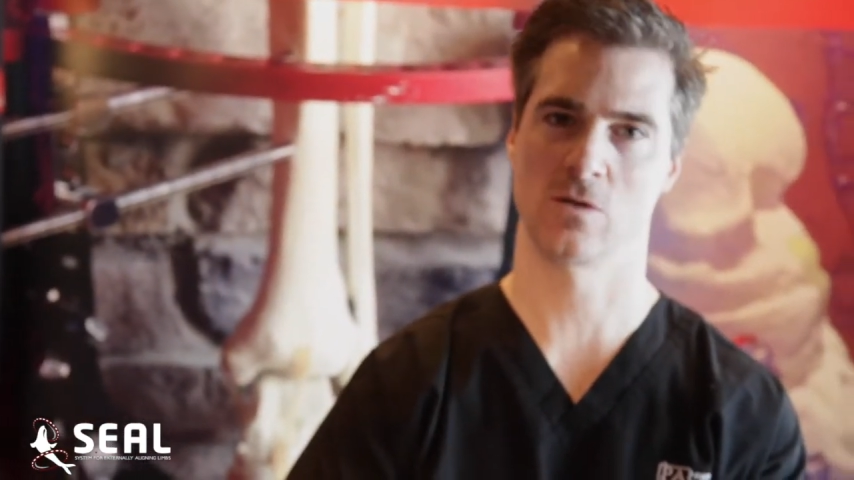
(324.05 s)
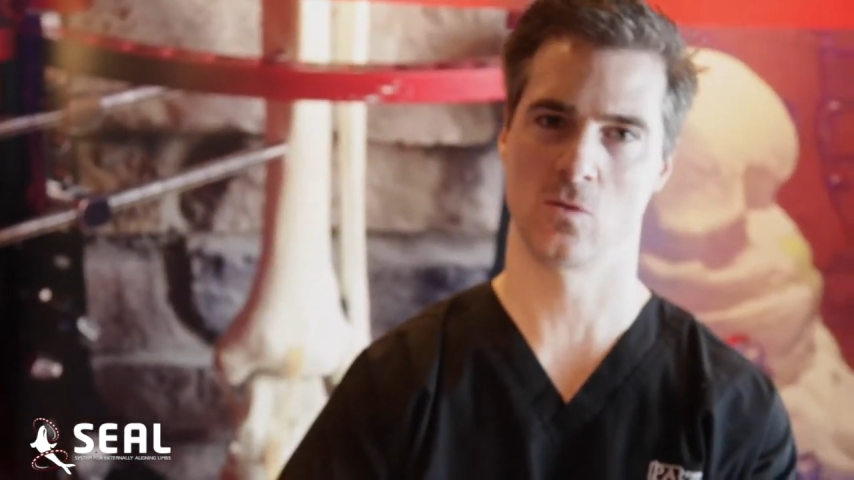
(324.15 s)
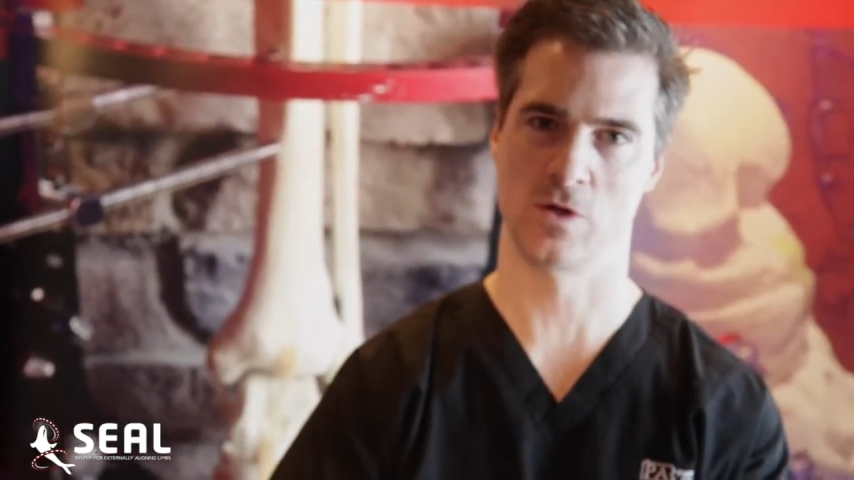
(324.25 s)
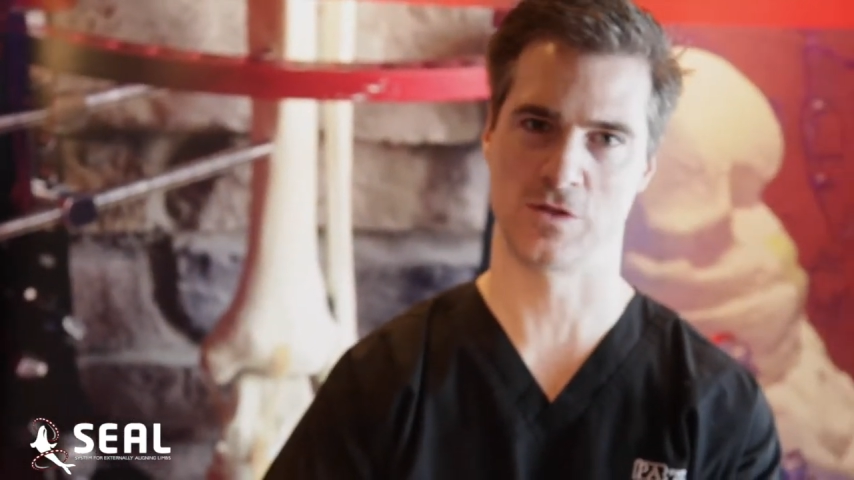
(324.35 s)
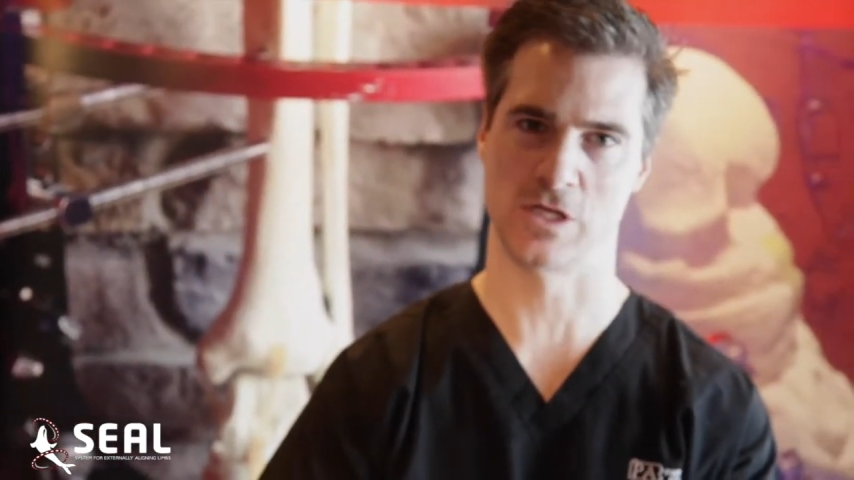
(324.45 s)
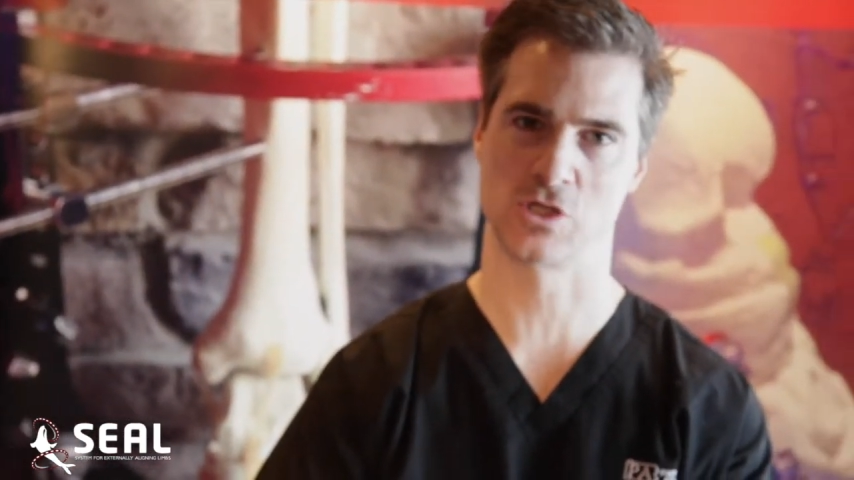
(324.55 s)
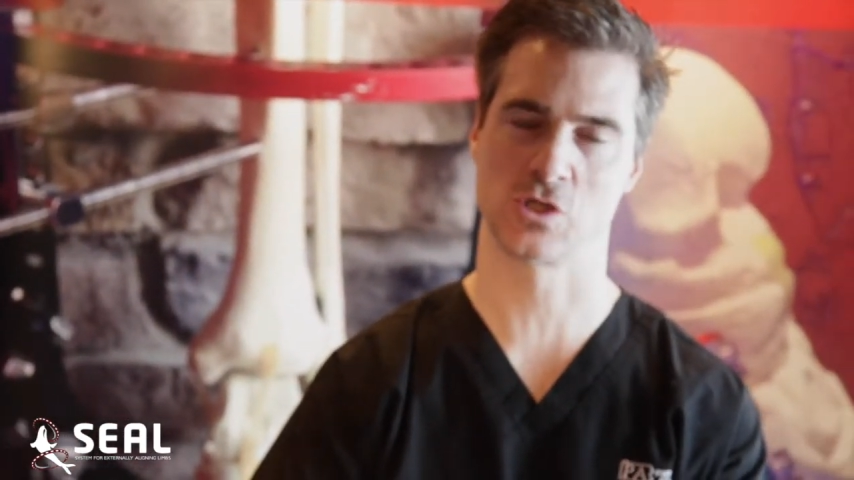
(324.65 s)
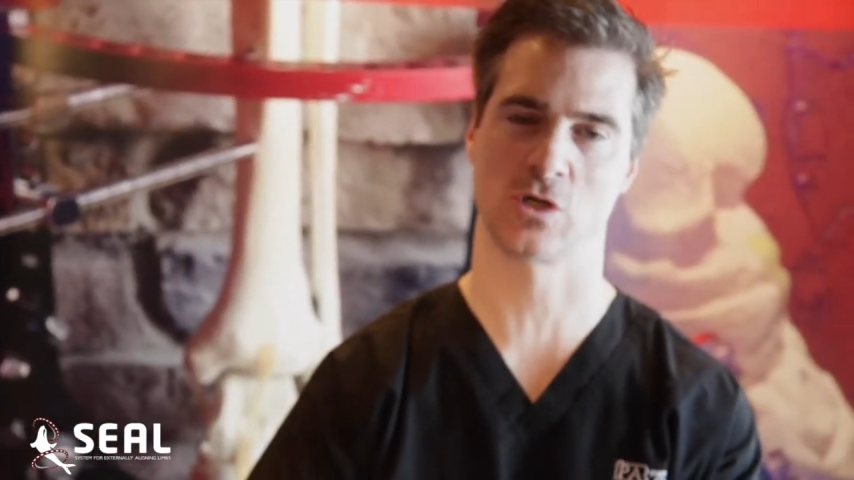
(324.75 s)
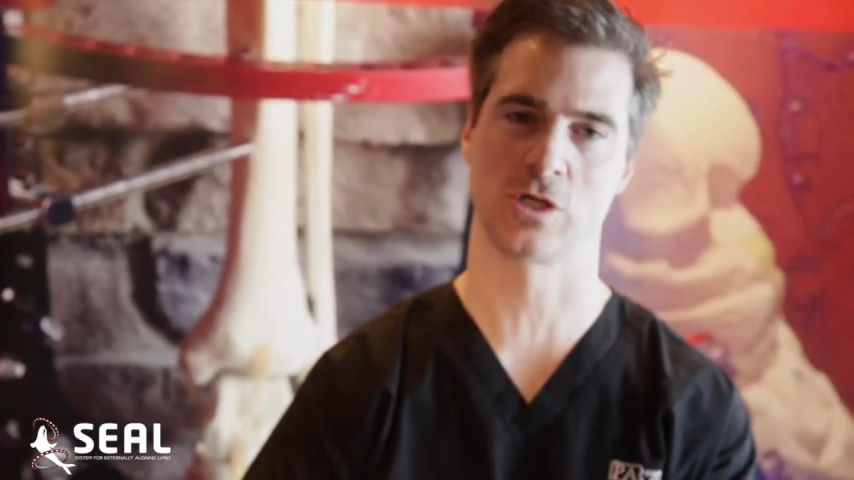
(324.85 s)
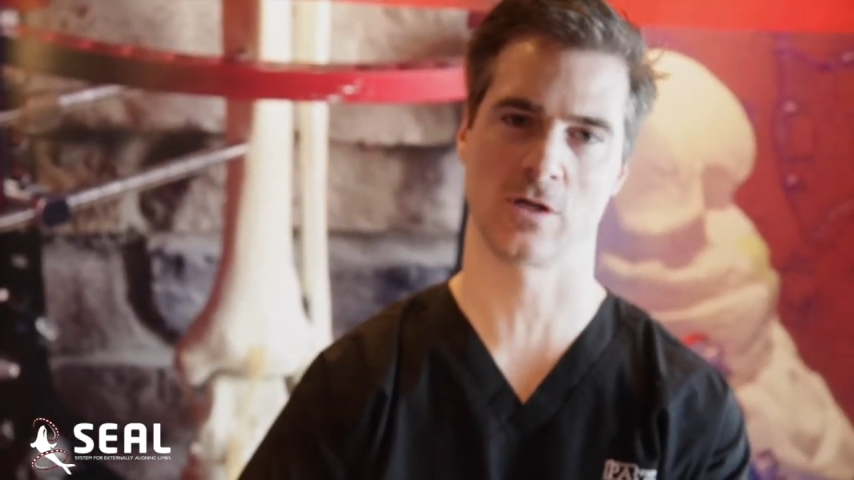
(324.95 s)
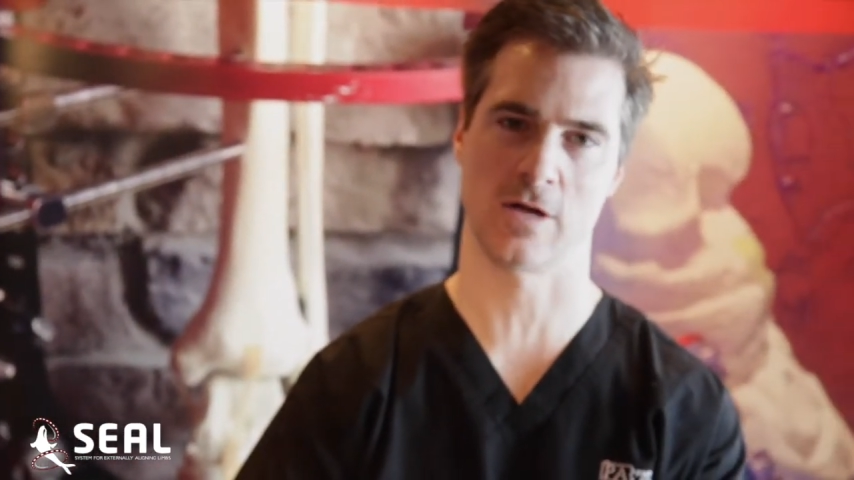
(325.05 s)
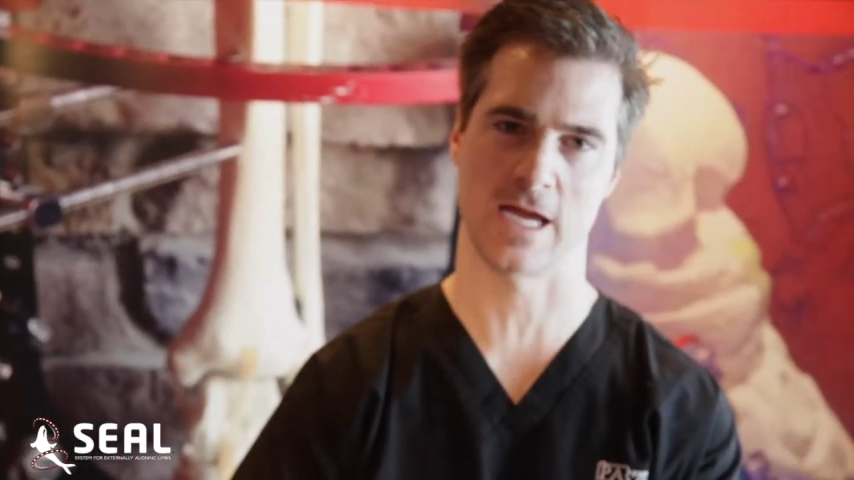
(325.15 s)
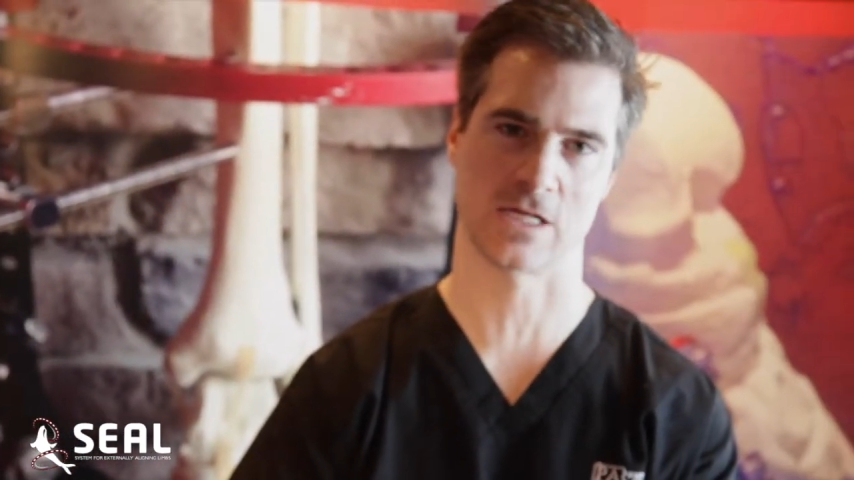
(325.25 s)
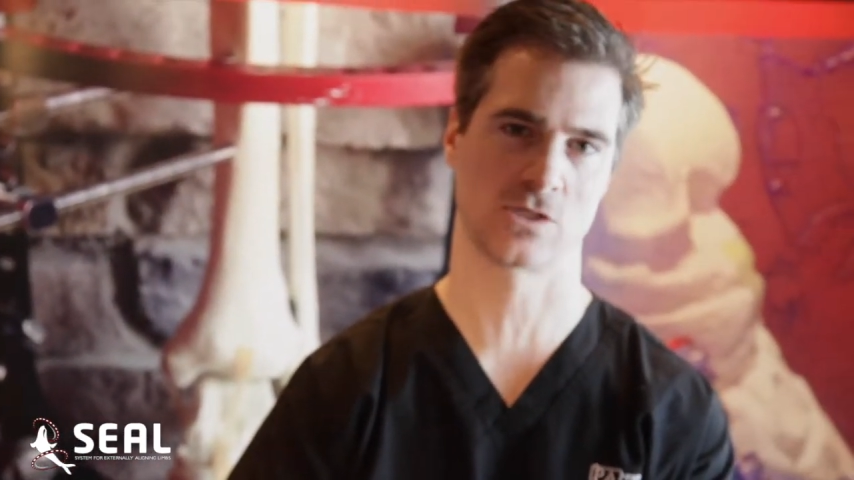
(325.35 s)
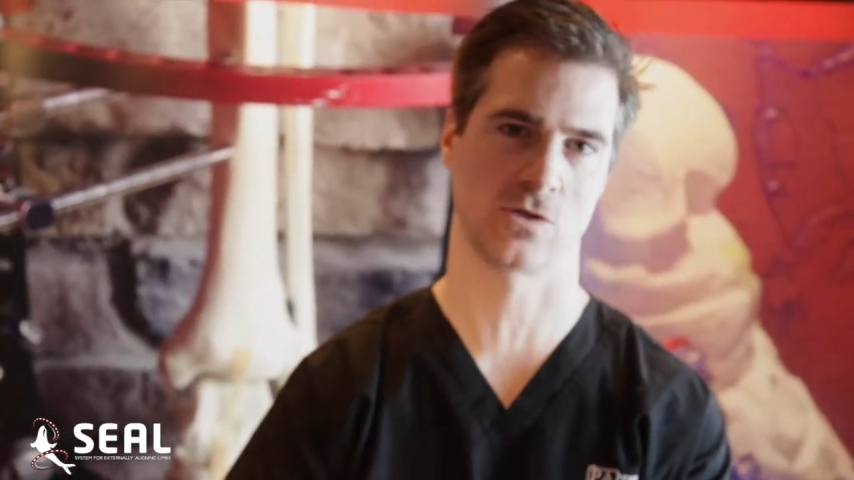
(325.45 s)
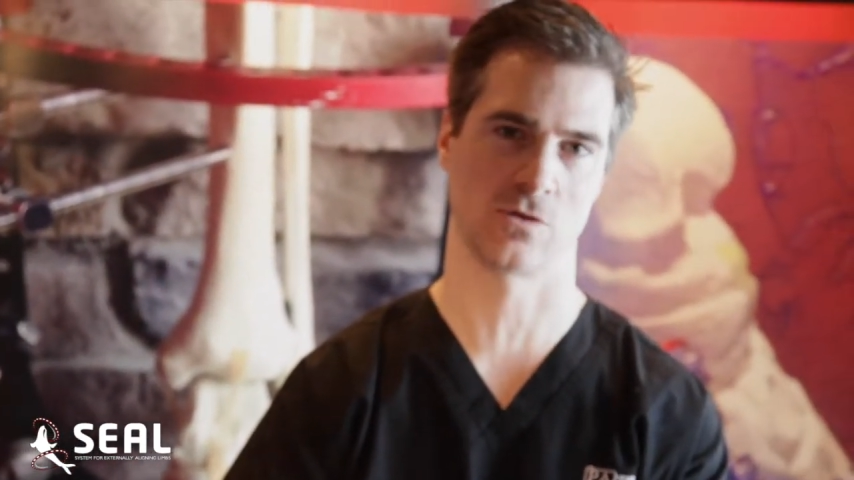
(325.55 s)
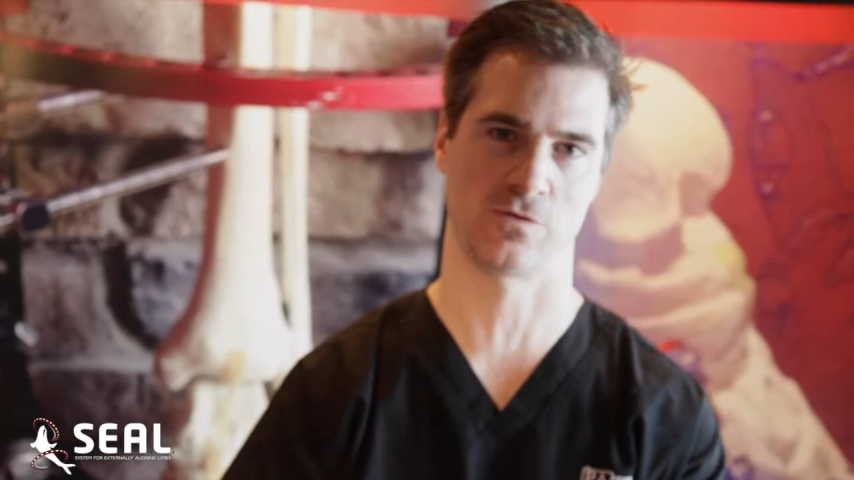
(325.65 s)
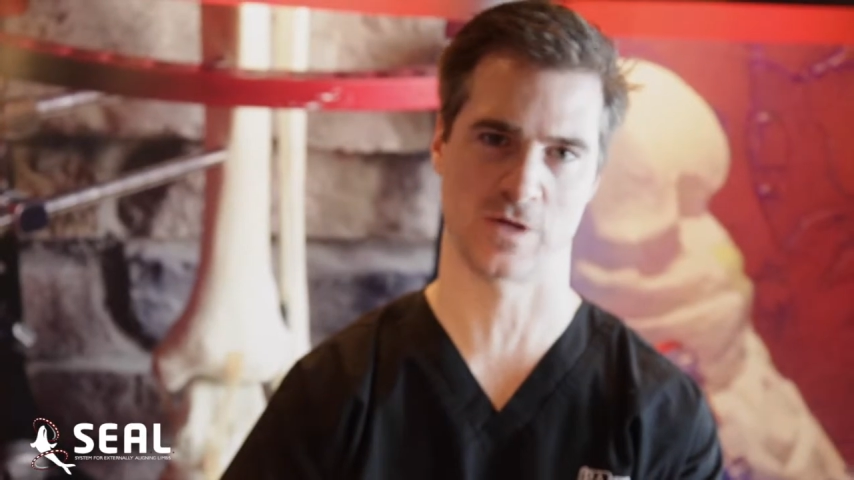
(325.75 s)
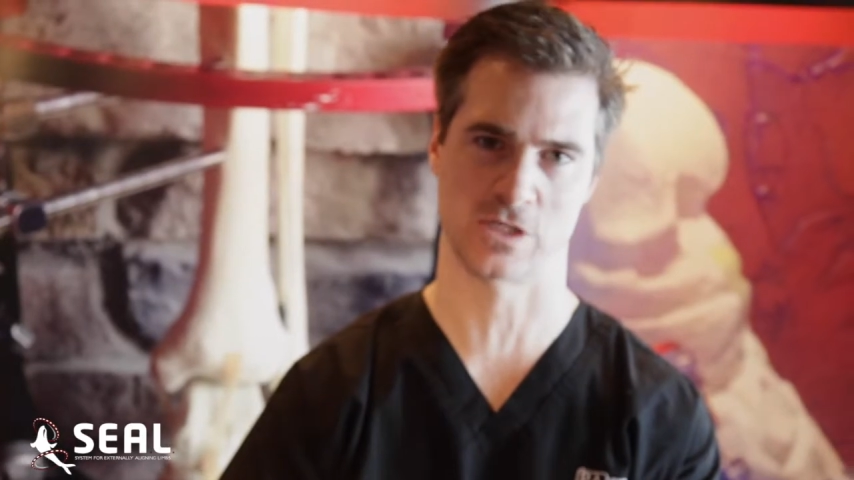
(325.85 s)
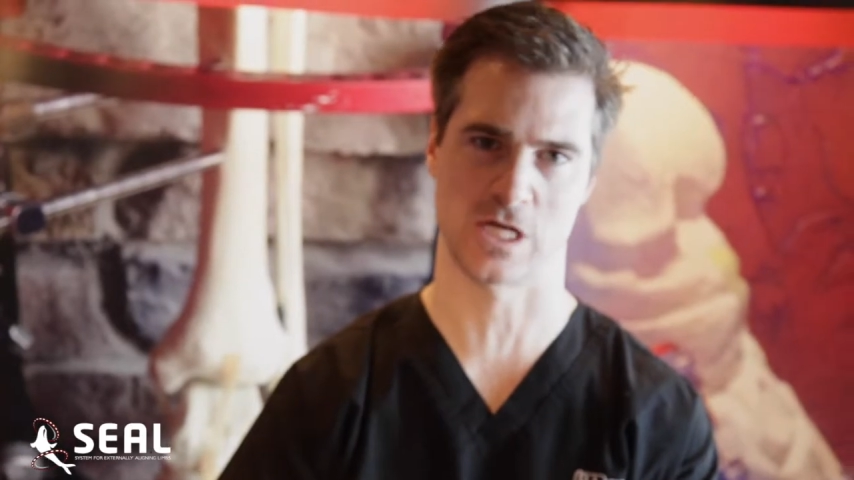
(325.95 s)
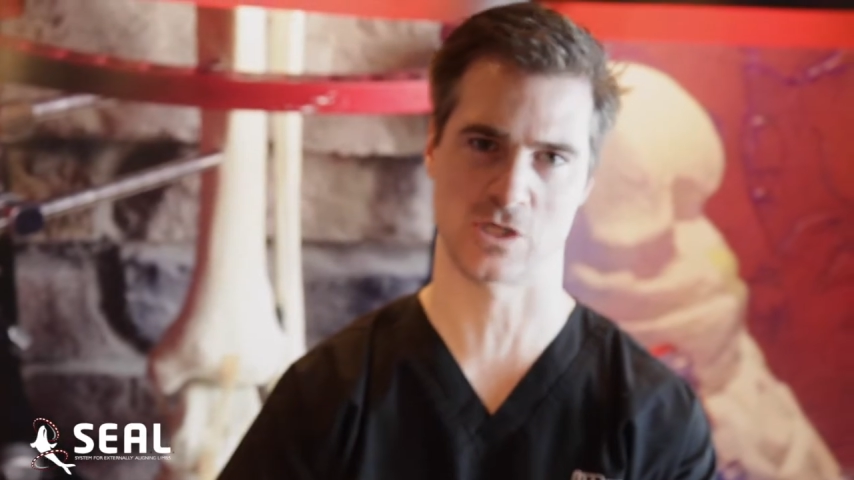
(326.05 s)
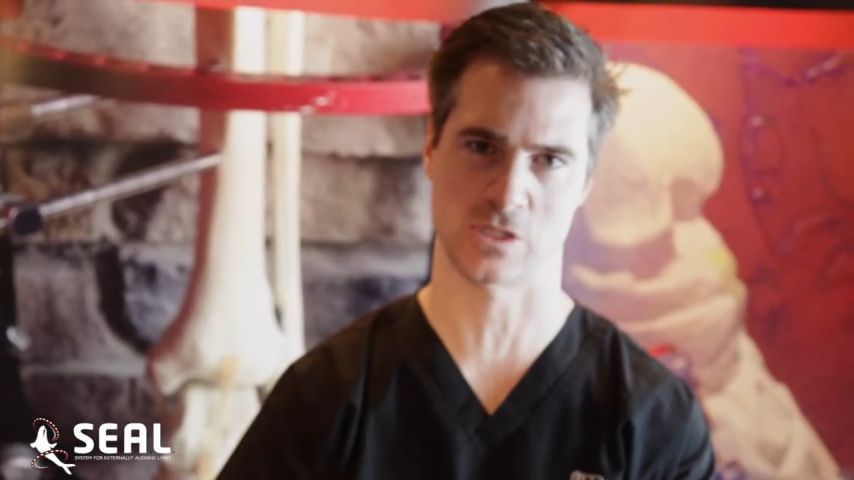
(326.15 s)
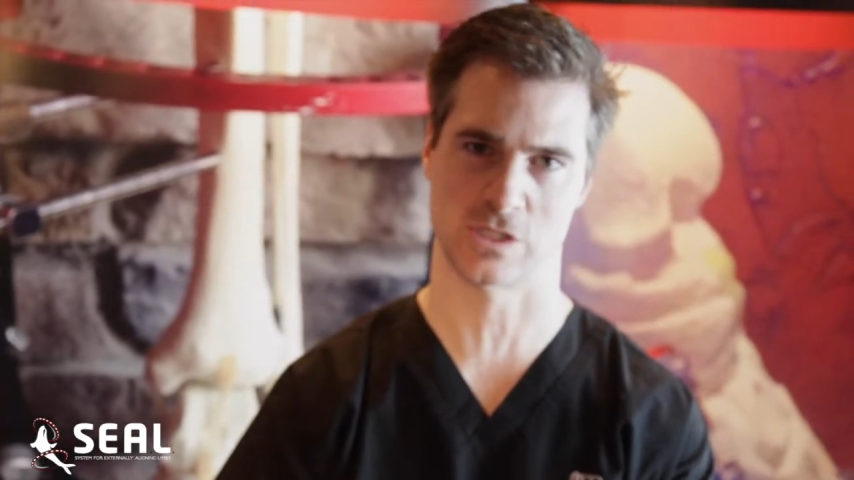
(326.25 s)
with the circular external fixation